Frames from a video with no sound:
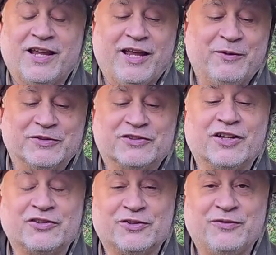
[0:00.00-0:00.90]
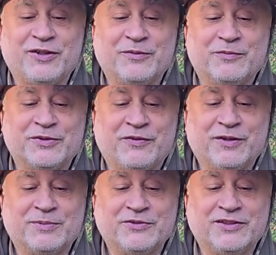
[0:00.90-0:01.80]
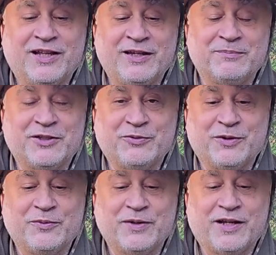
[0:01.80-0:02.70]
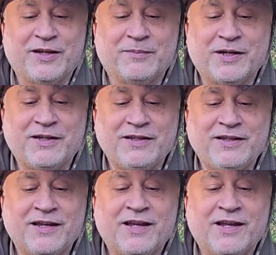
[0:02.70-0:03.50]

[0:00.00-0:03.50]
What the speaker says: Anyways, it's also was available in the 9x21 IMI,